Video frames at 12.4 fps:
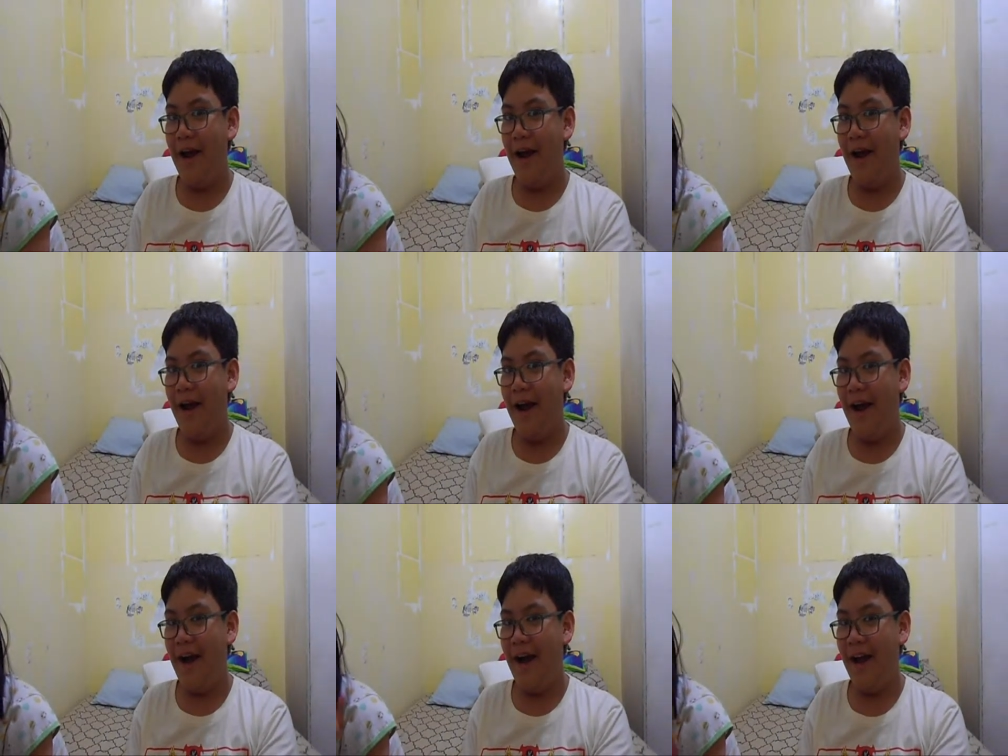
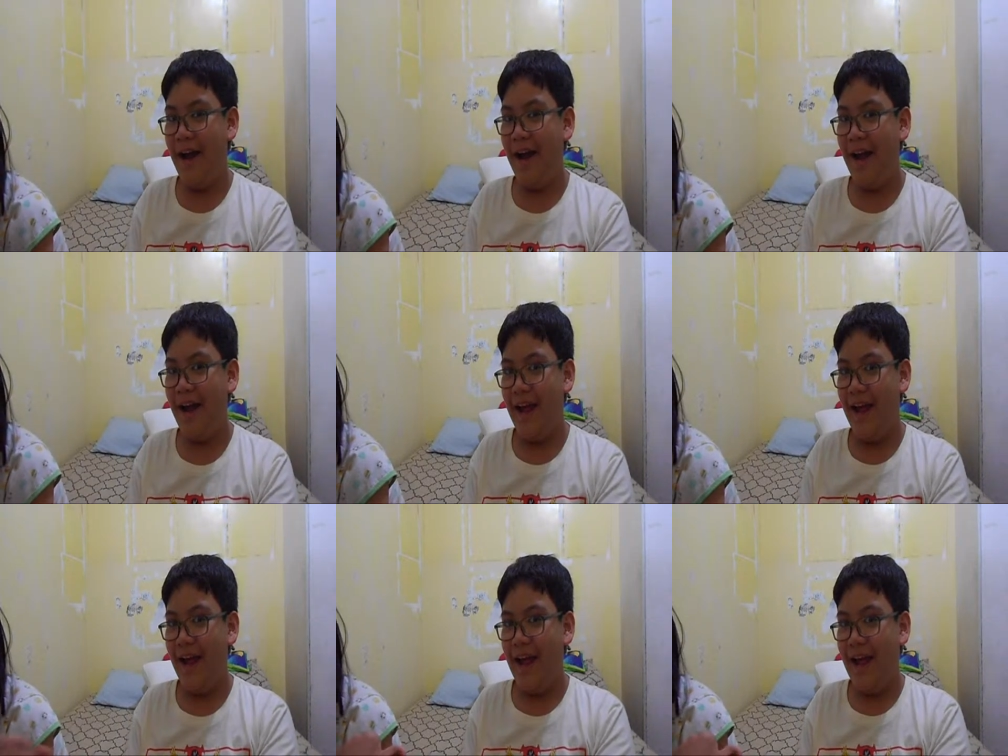Hi,
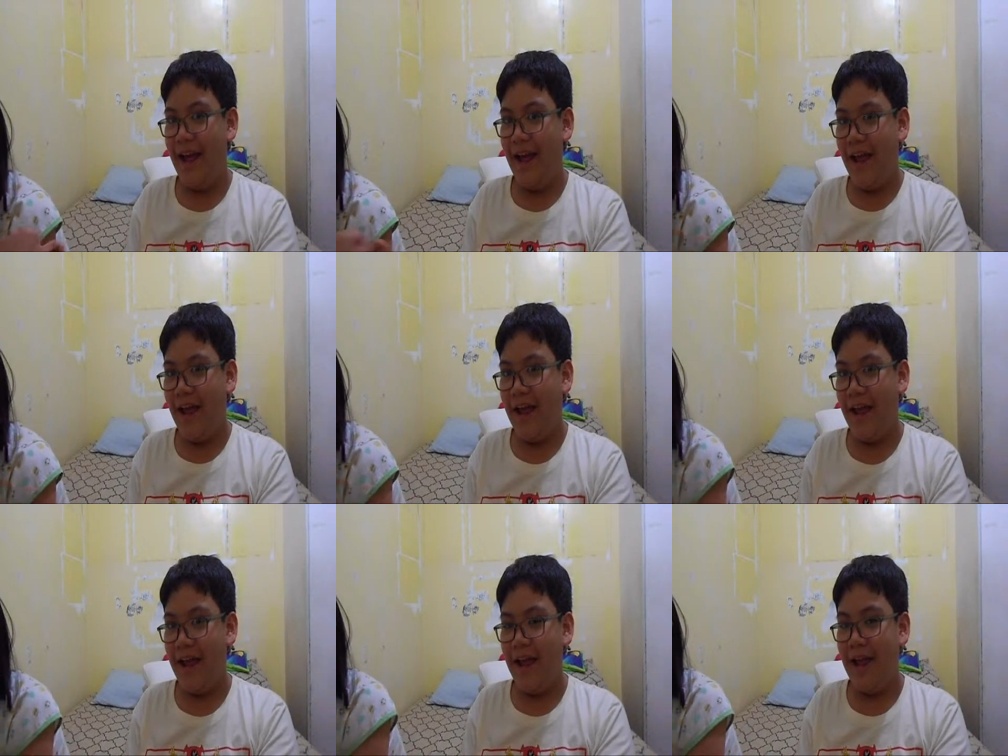I'm his sister
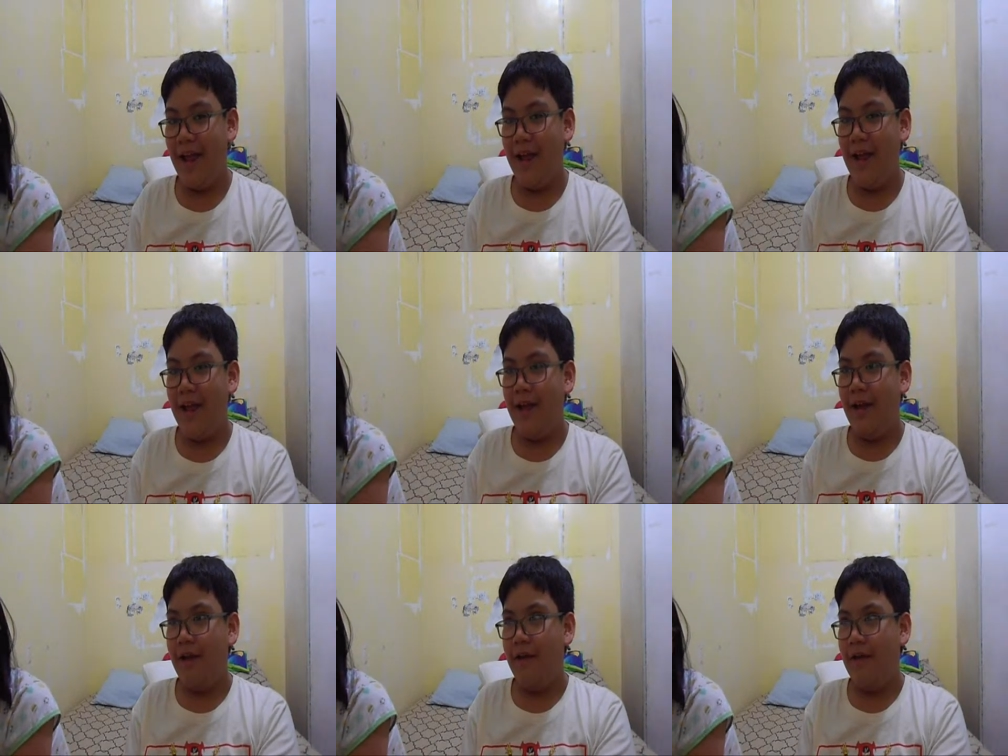Francis.
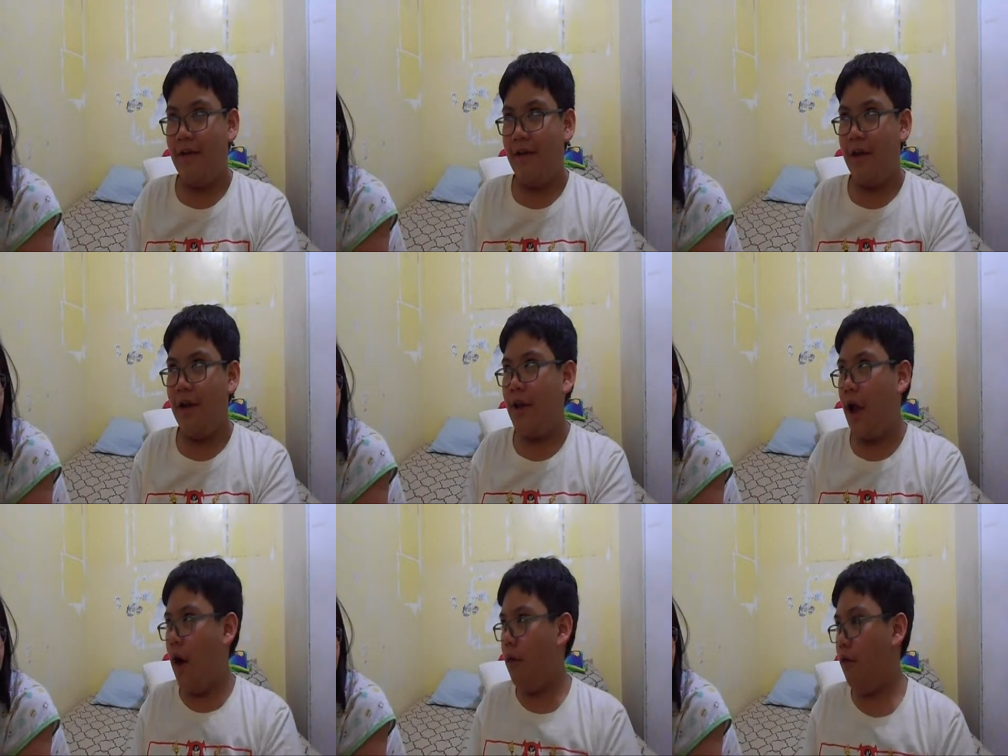
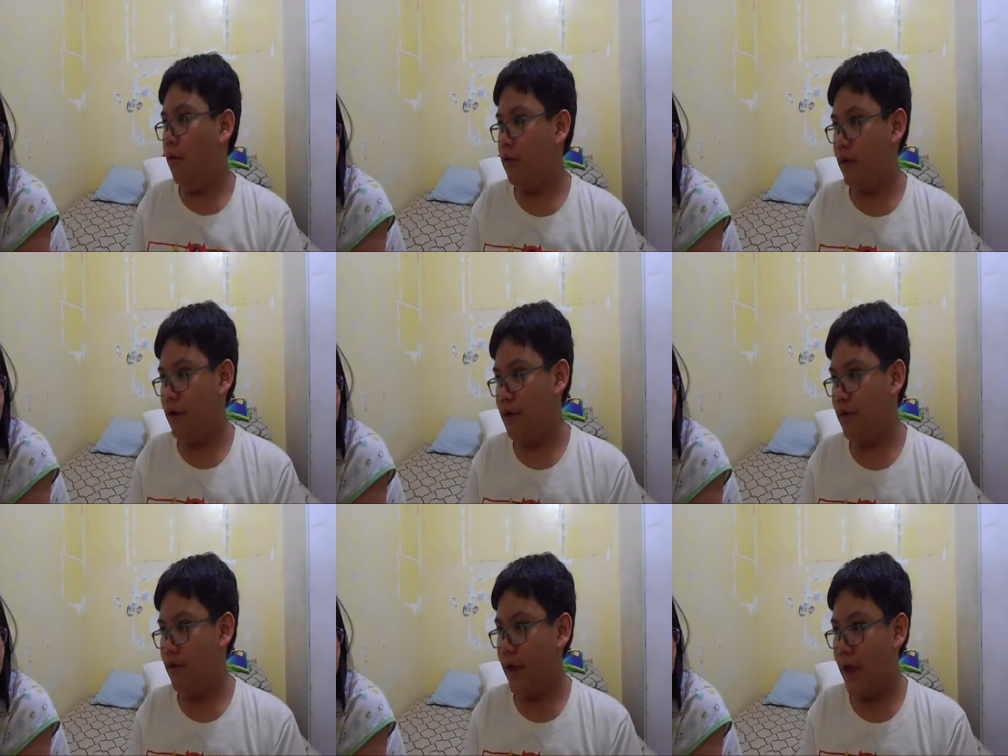And how old are
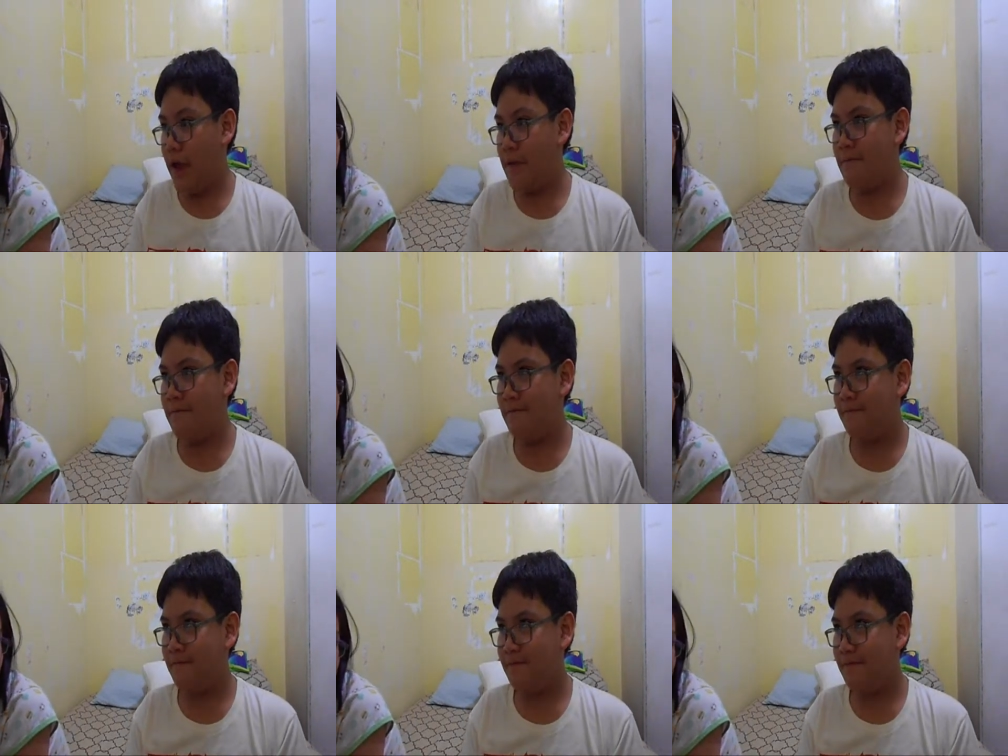you again?
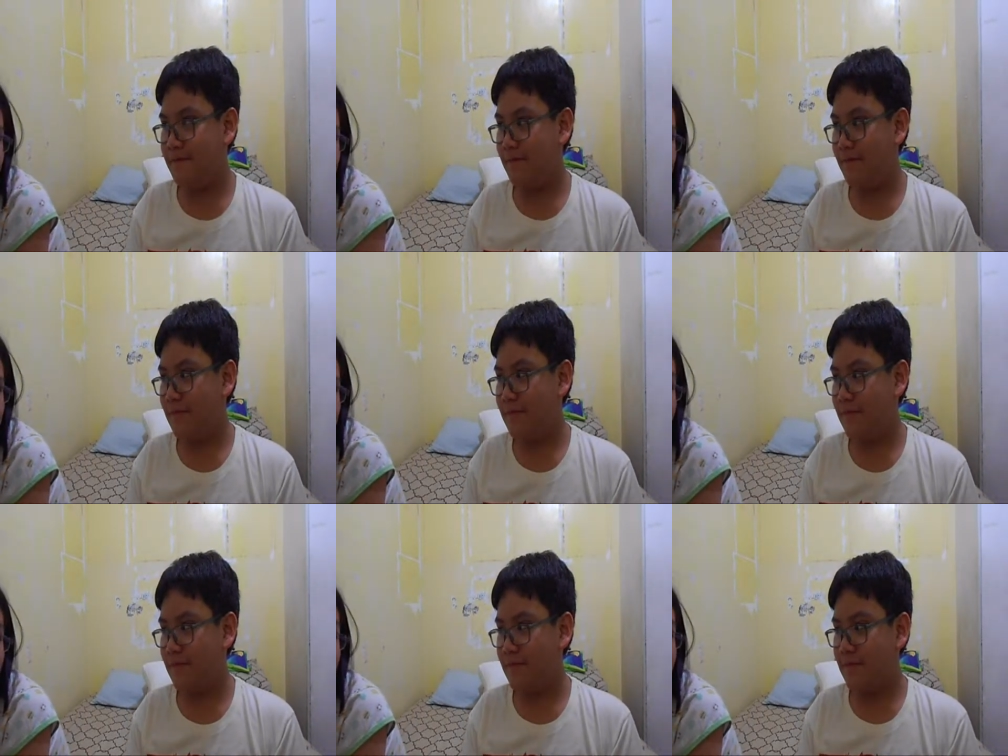
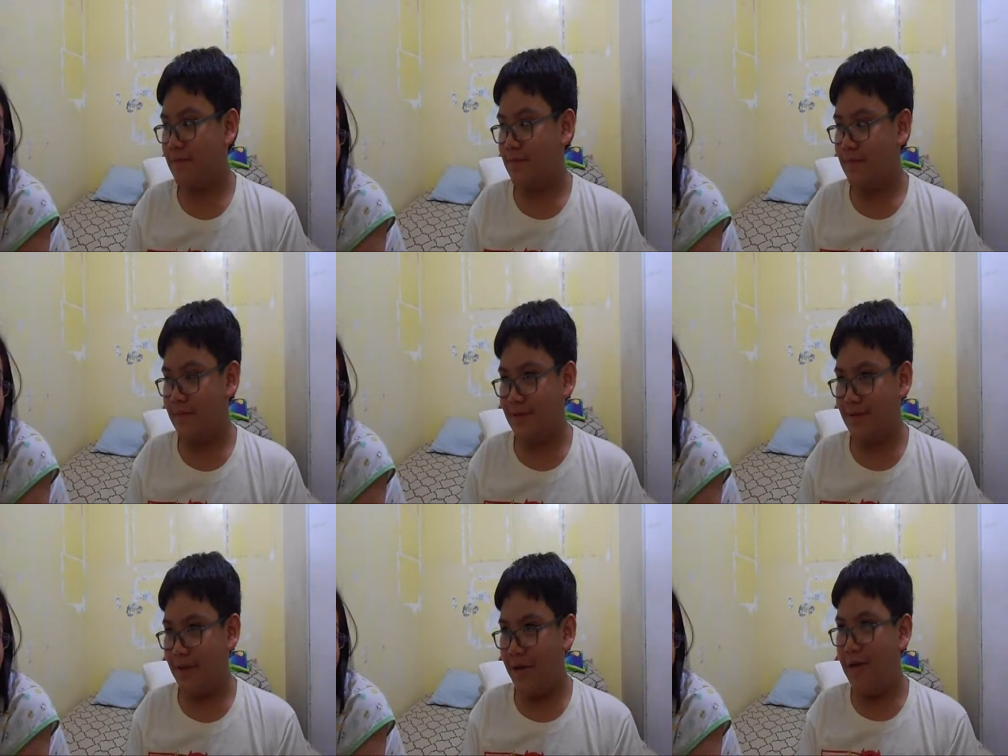I'm
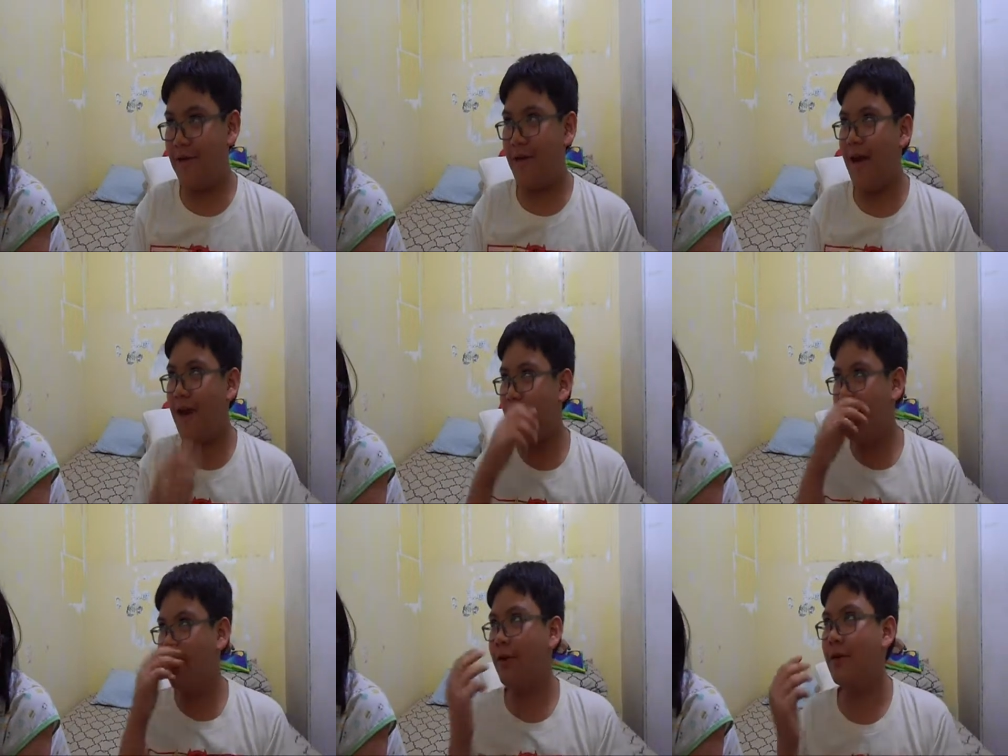14. Oh yeah,
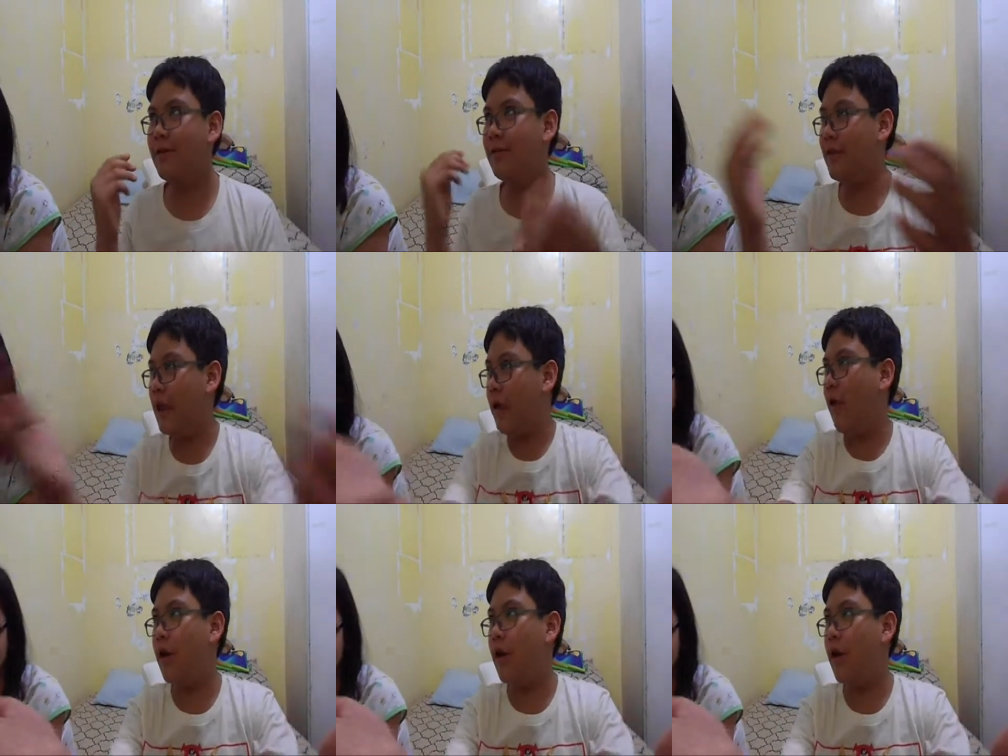that. because the